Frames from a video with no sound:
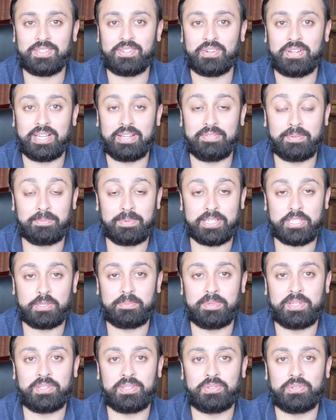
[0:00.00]
or even
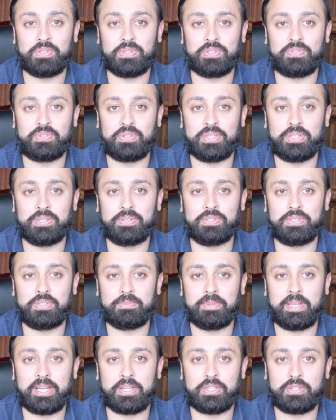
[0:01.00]
measurement tools for you to
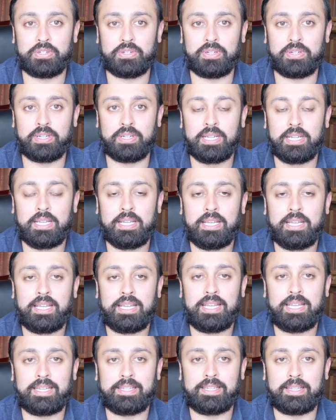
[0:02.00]
make sure
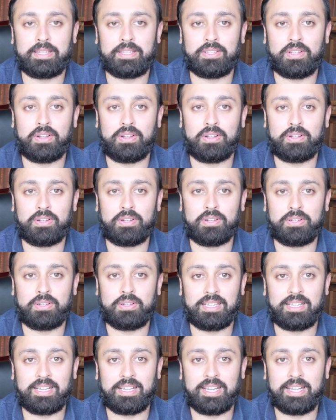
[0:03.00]
that it all
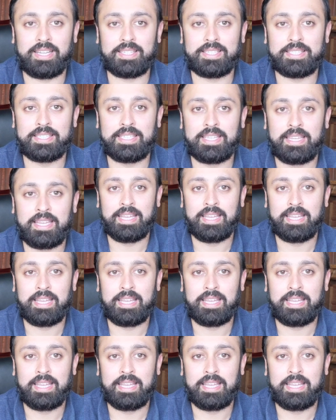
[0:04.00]
aligns.